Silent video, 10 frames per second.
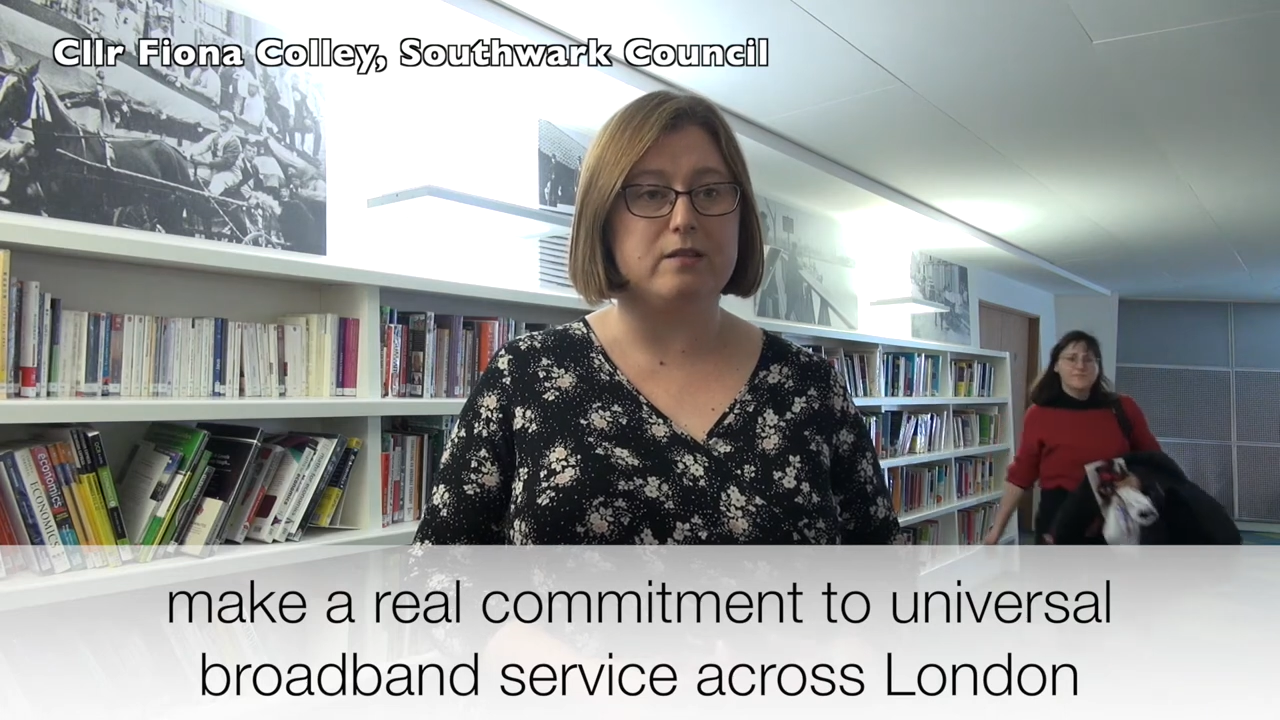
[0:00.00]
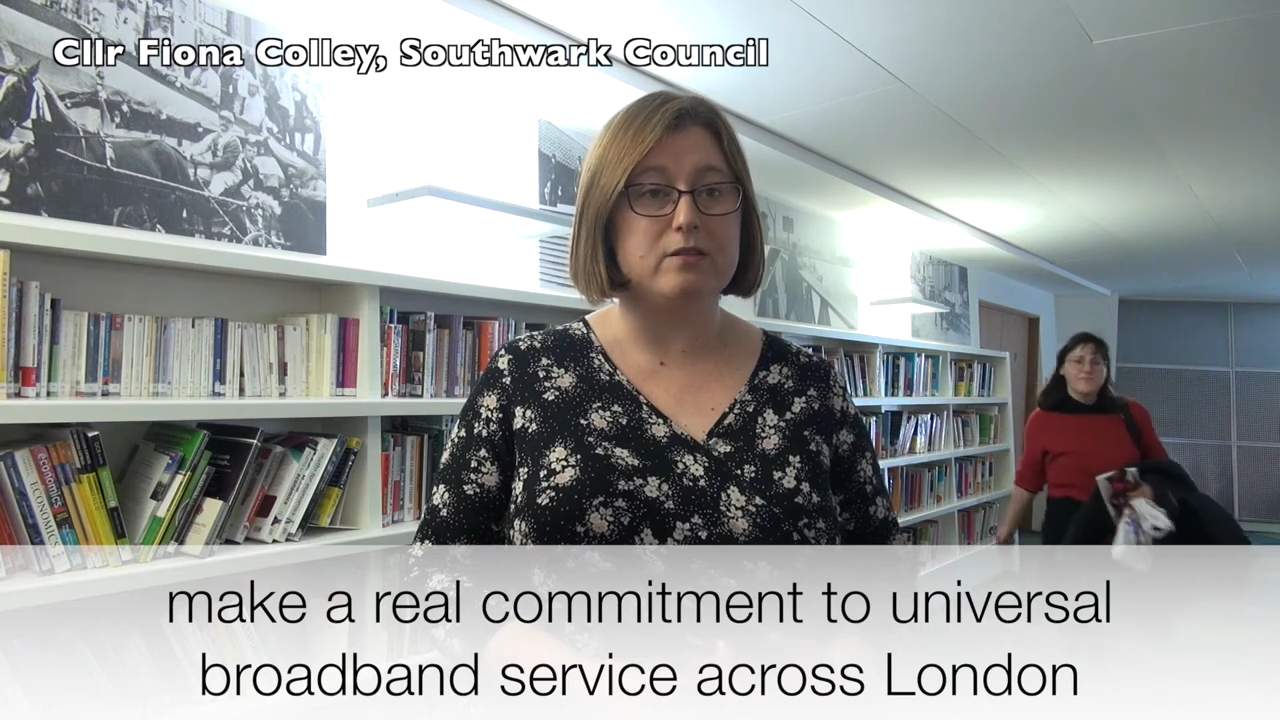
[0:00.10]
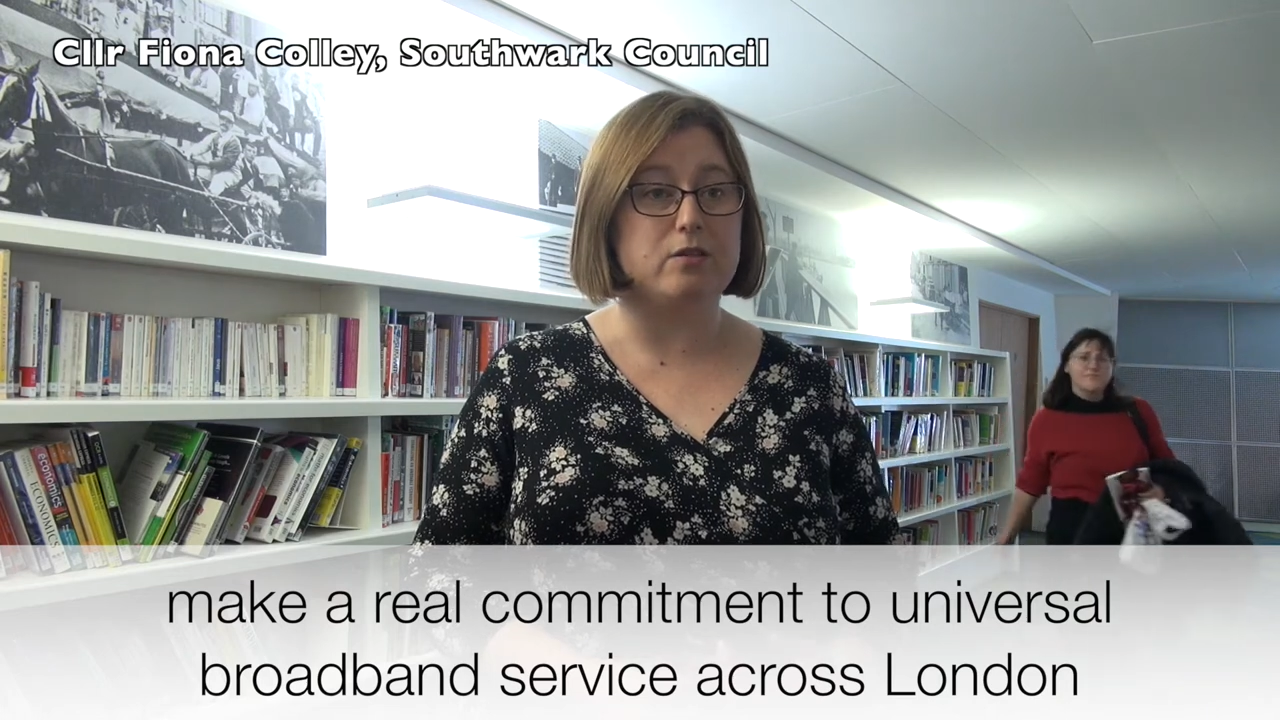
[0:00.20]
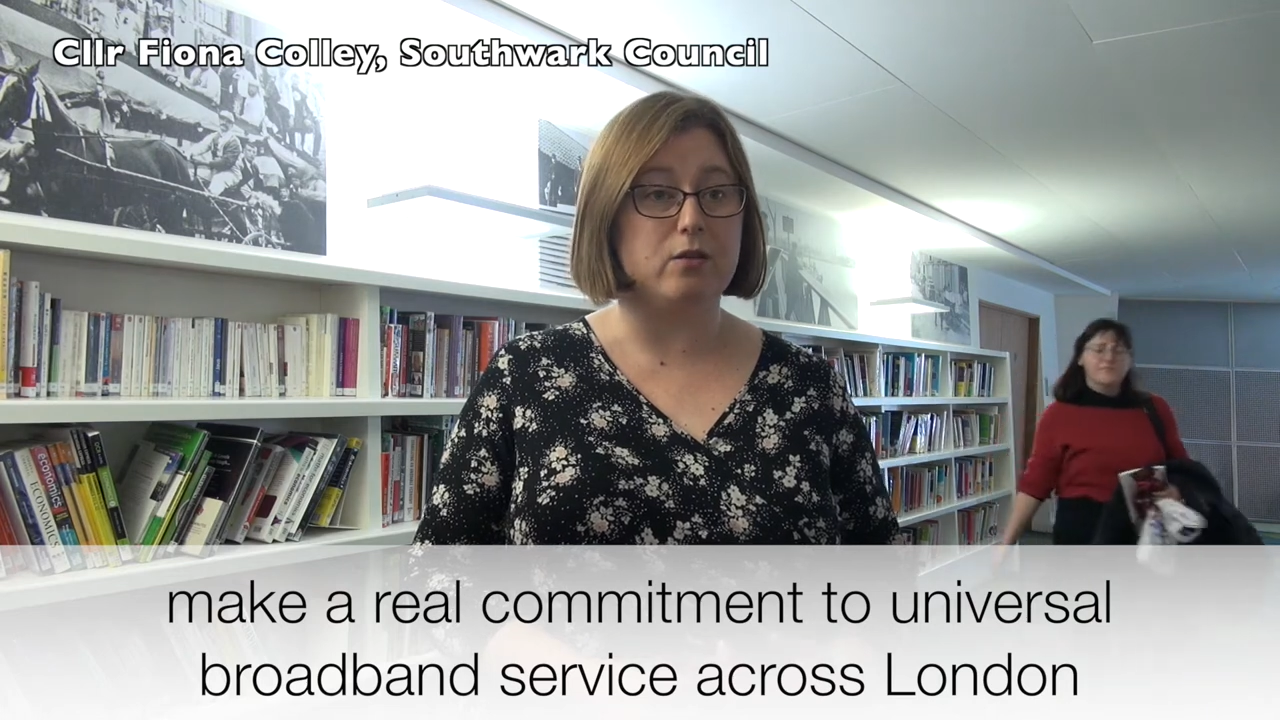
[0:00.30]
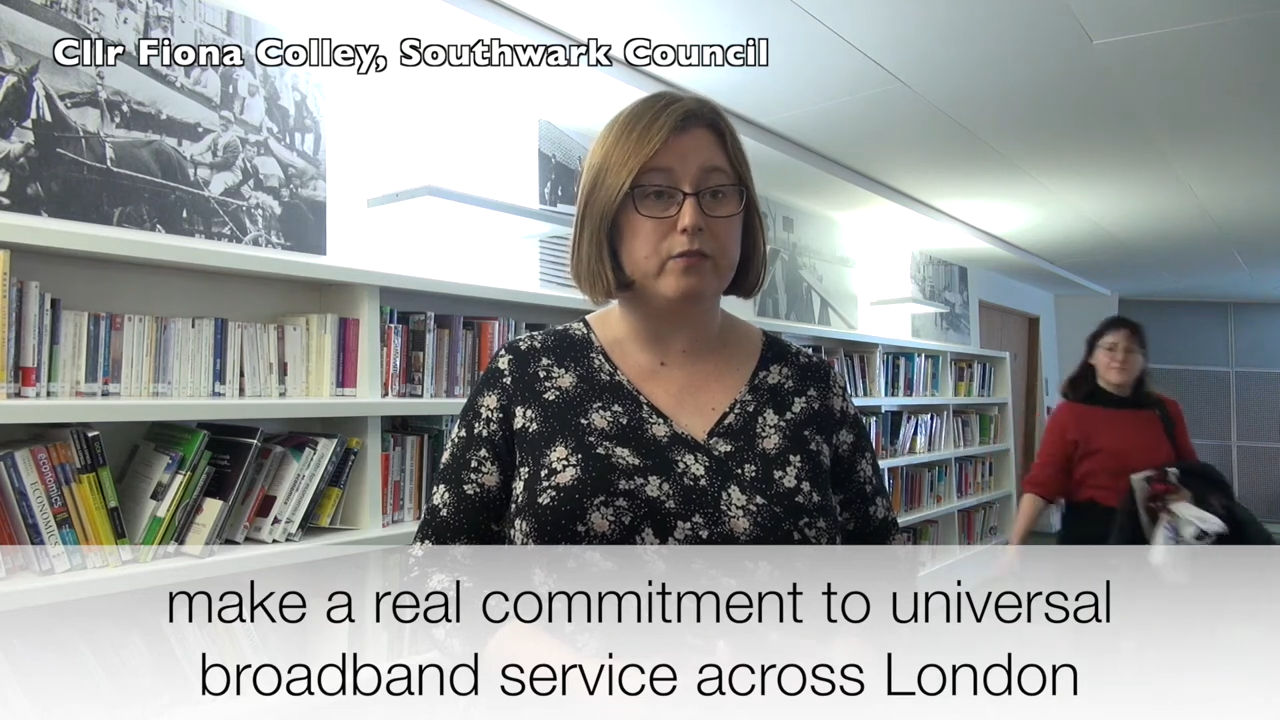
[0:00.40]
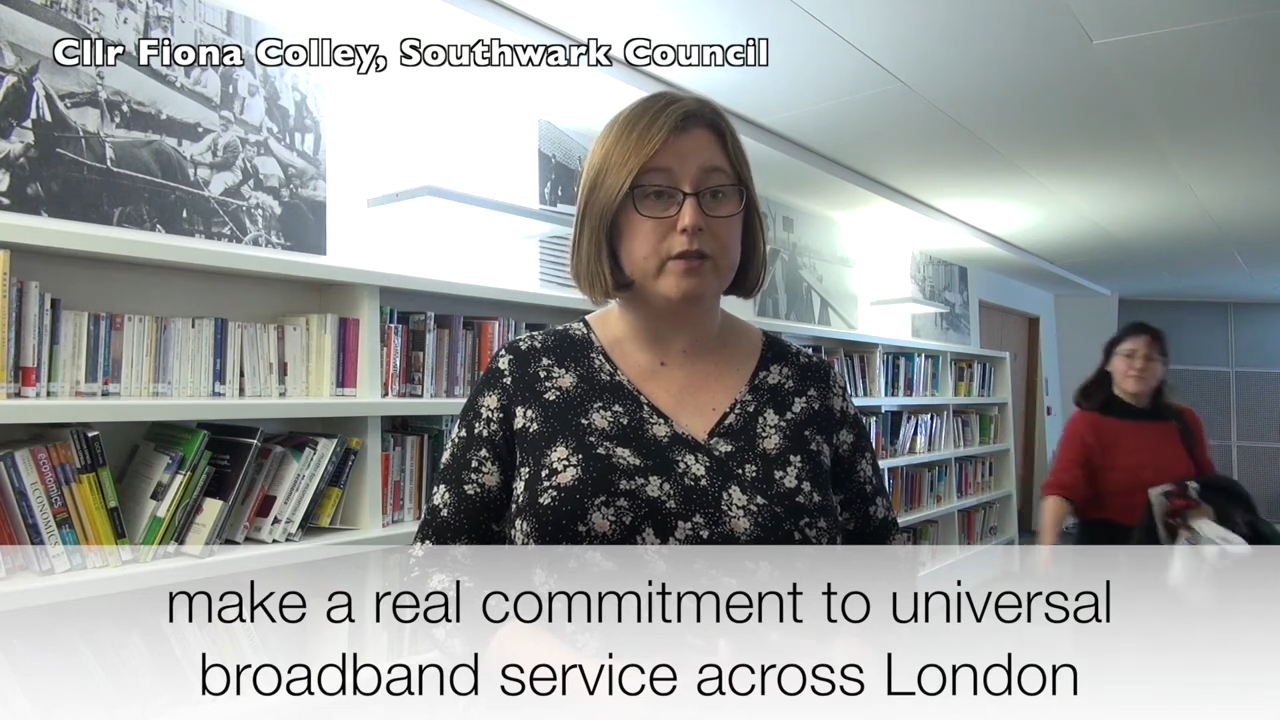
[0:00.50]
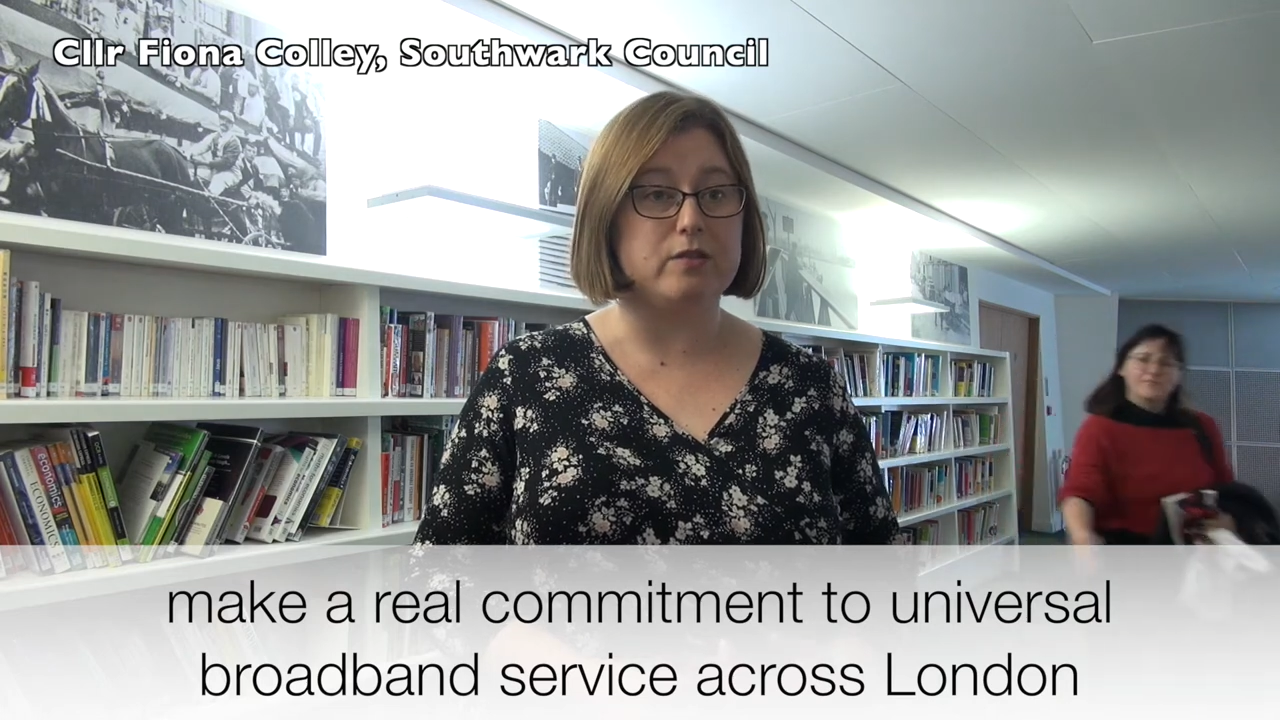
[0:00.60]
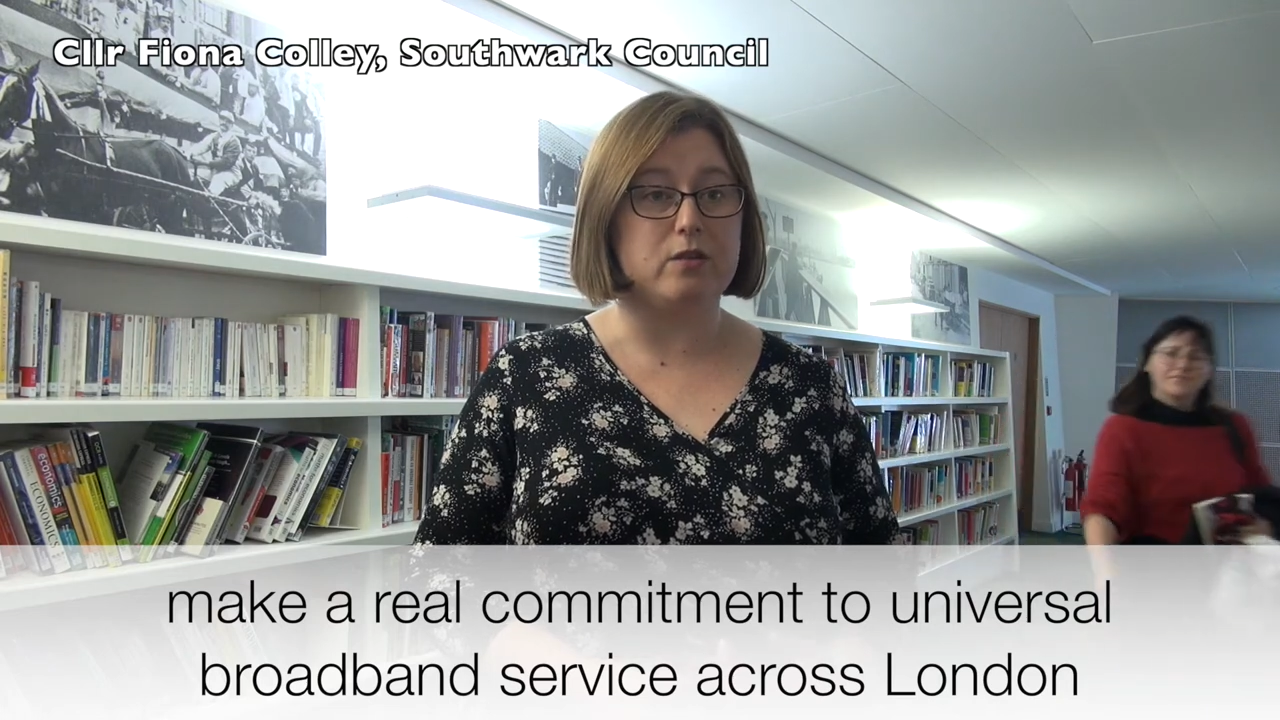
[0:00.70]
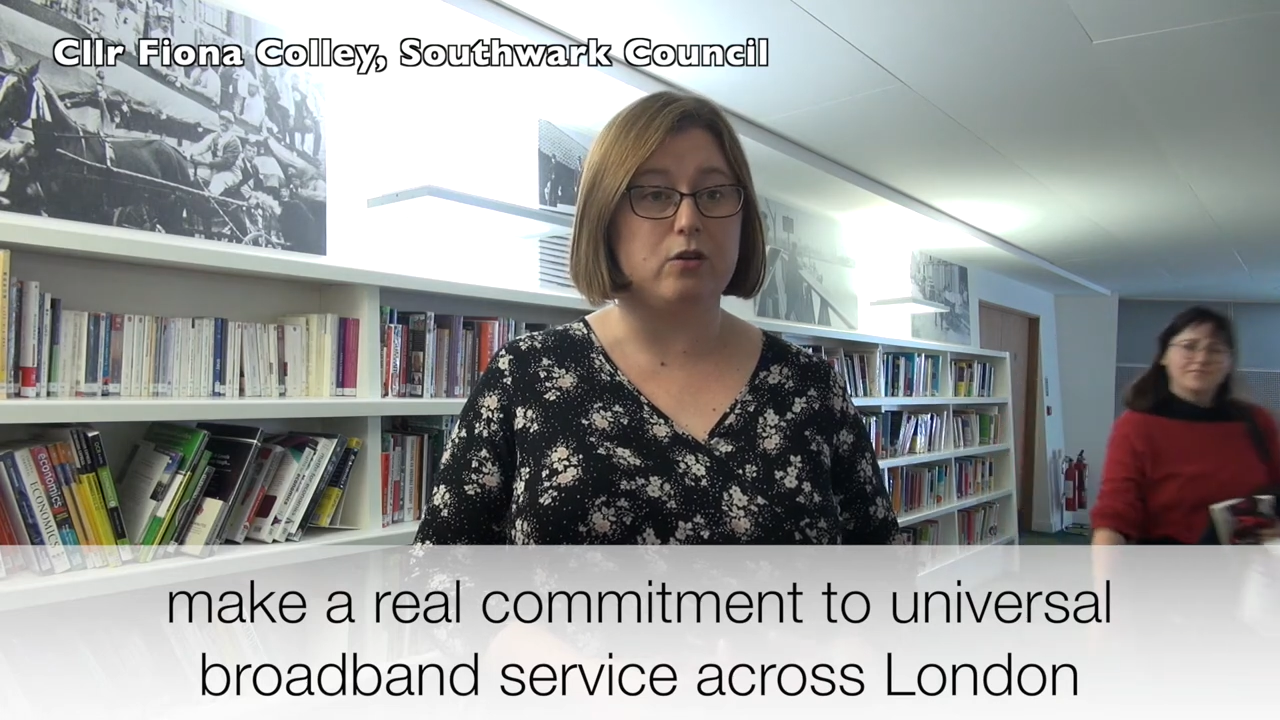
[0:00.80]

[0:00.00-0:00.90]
service